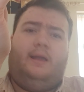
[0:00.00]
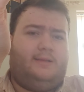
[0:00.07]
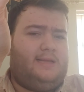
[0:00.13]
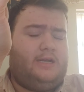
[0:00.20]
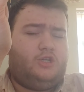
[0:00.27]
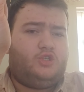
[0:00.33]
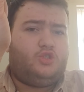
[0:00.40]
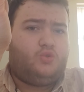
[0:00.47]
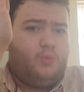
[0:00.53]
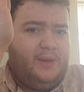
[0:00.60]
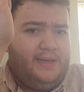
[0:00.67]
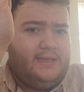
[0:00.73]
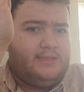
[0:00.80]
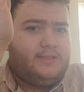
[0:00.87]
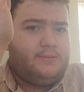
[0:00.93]
It's like a
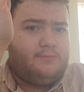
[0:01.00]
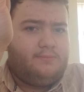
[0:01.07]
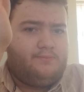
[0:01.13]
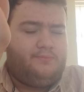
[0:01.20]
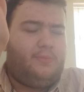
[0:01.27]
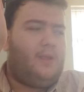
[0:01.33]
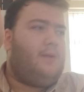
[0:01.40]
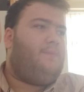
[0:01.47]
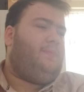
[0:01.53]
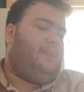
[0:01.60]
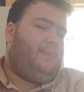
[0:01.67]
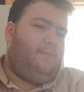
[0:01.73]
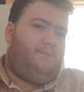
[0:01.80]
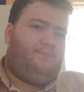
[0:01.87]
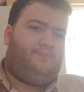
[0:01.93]
sweet.
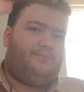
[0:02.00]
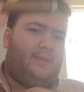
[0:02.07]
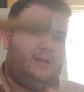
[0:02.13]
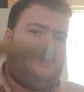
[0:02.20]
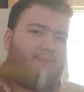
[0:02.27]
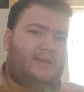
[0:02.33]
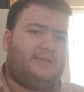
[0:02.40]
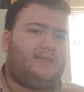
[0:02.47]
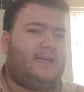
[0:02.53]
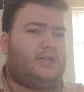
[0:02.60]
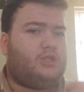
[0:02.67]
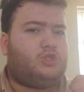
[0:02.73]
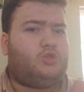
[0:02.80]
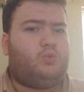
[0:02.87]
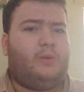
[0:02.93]
It's
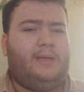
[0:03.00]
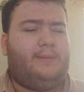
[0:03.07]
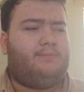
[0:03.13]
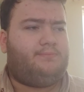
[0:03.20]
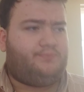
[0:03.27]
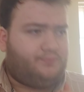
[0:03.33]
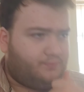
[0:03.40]
like a sweet.